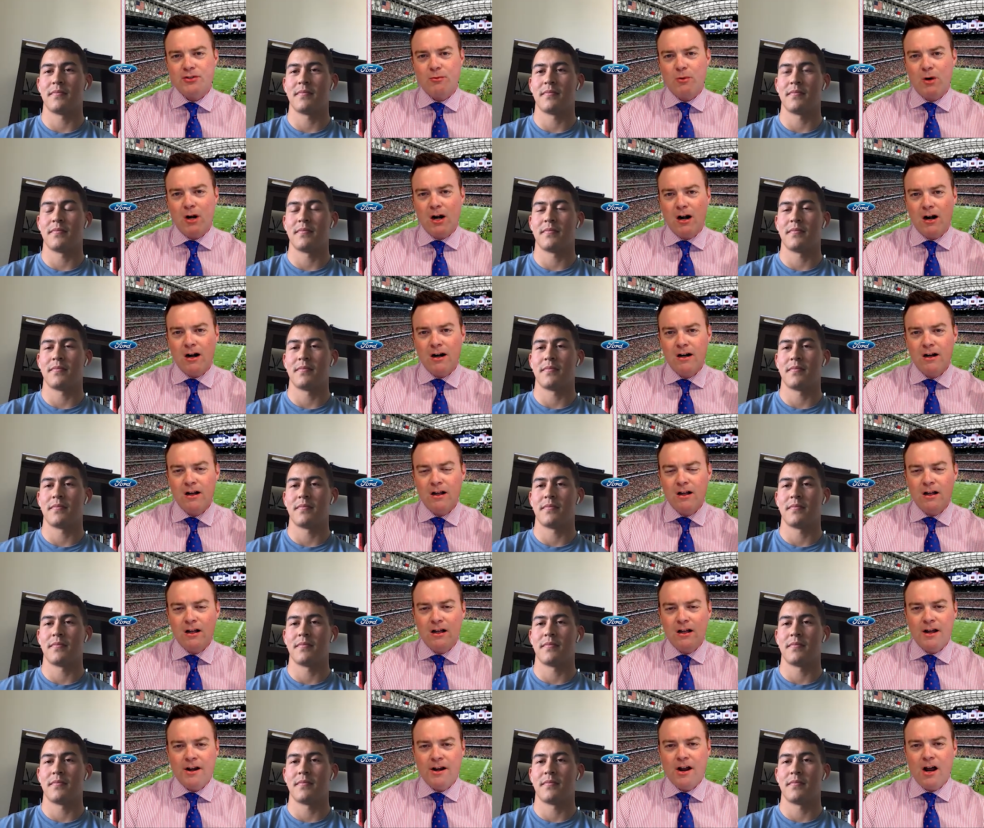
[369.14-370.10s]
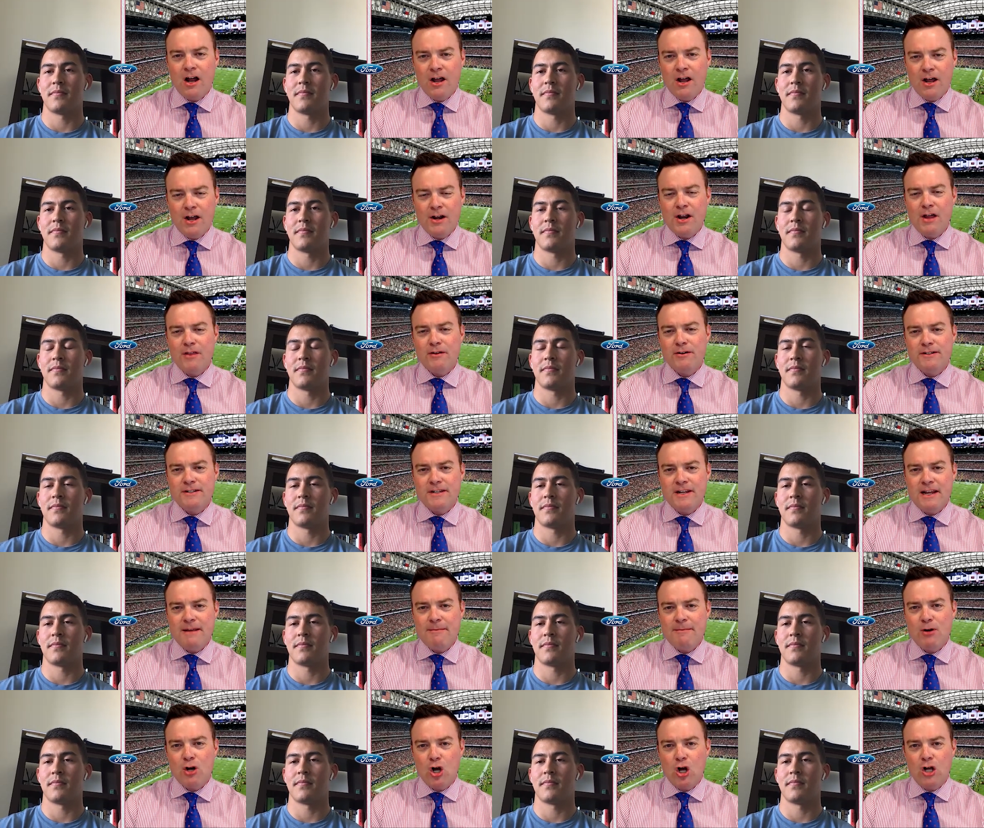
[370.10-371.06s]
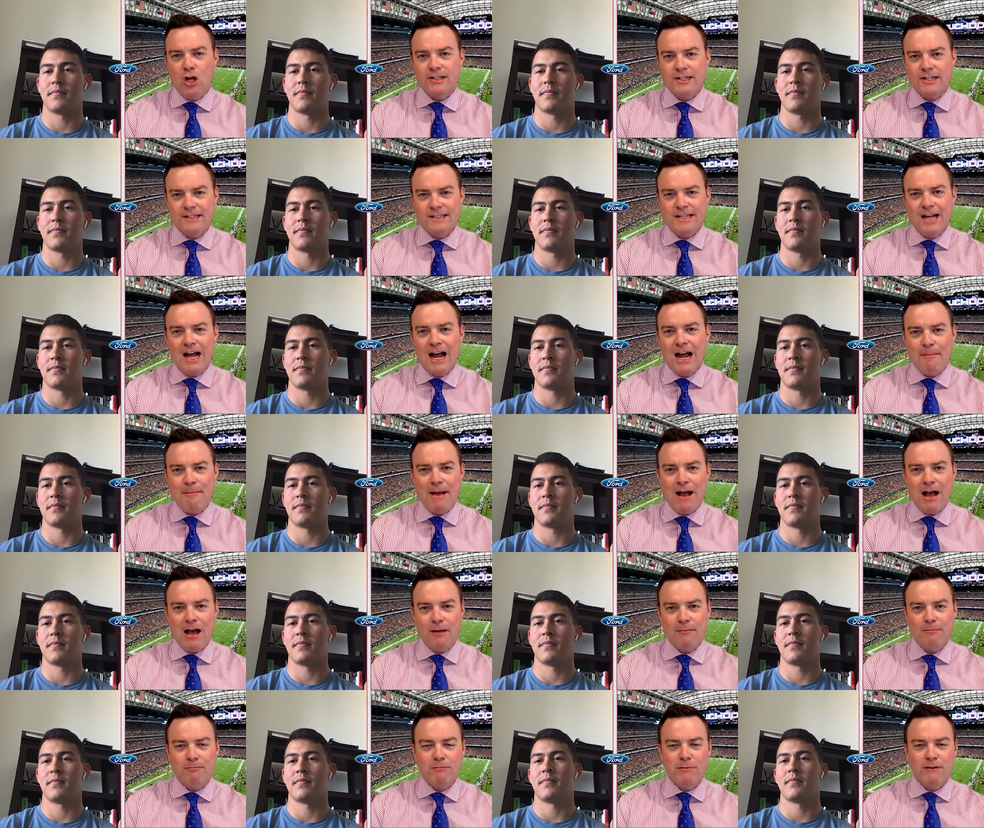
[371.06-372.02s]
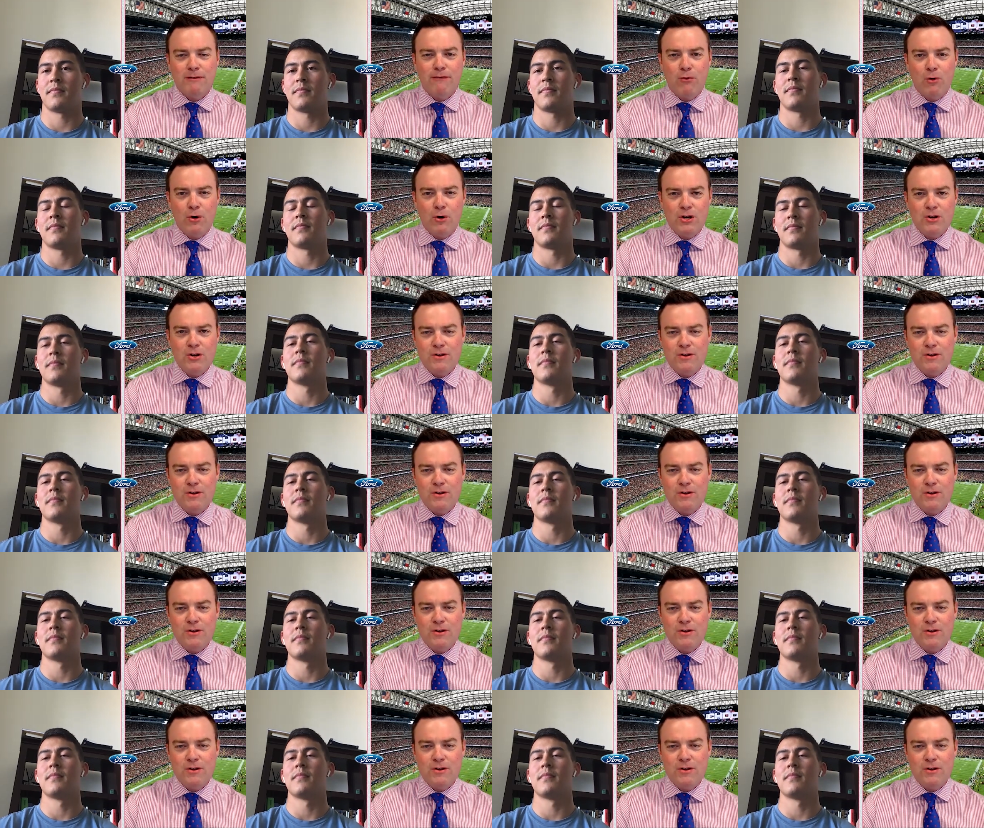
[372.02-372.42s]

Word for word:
Speaker 1: where another team calls a timeout before you